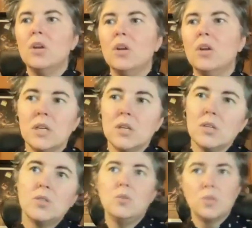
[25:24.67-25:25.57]
It
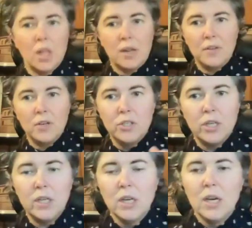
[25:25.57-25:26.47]
does use a lot of
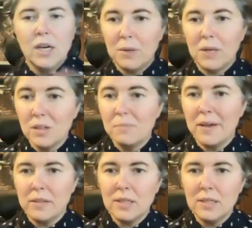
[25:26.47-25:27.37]
energy depending on the
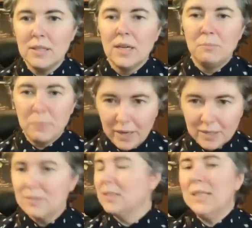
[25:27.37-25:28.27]
method, but